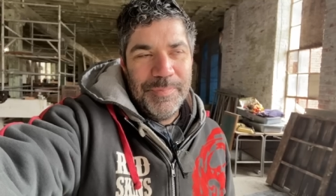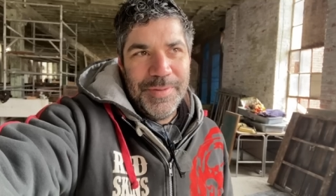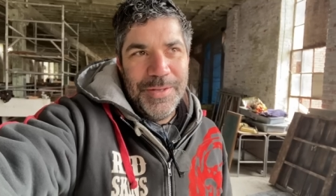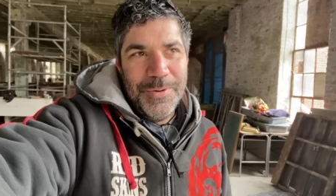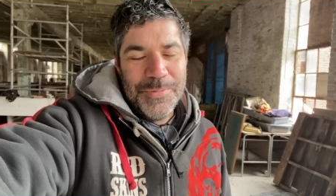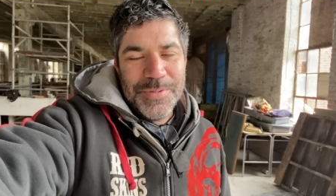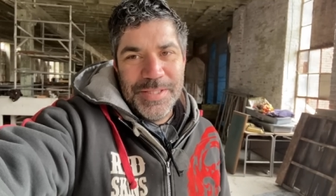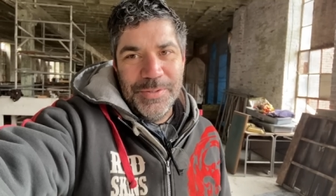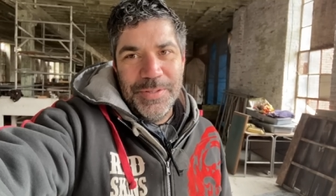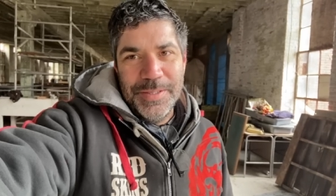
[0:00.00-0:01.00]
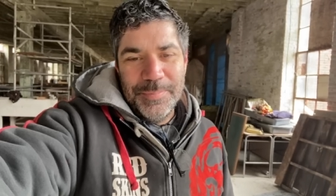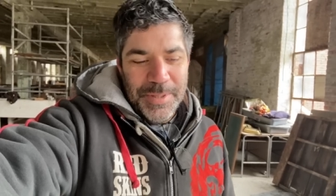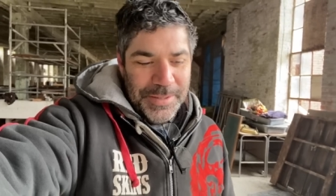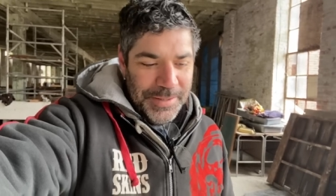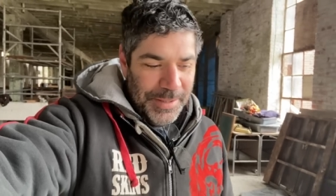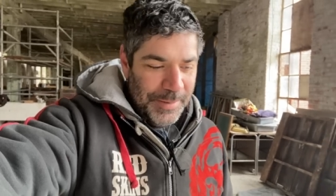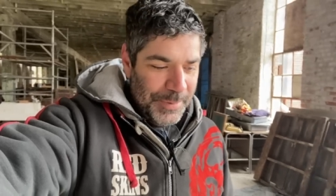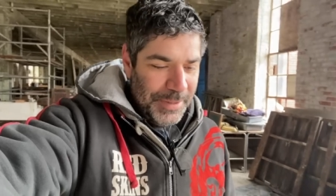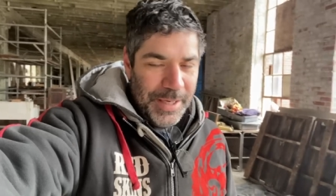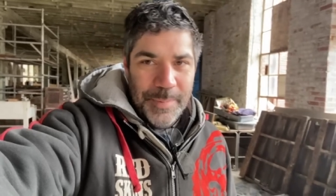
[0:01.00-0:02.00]
you know, sealed in, buttoned up,
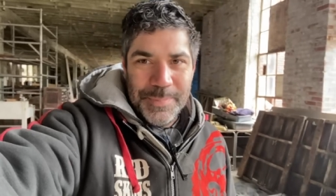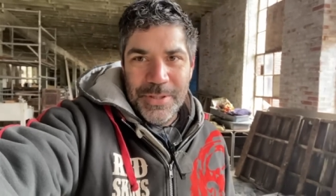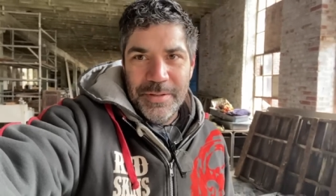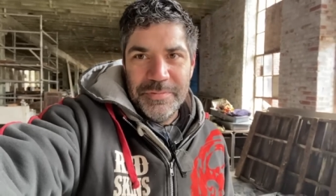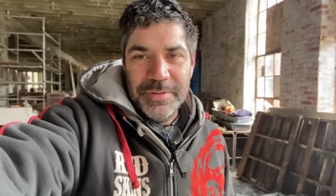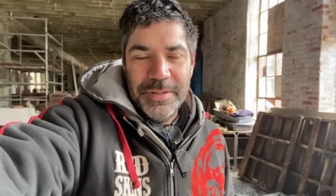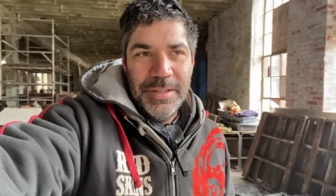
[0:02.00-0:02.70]
and capped off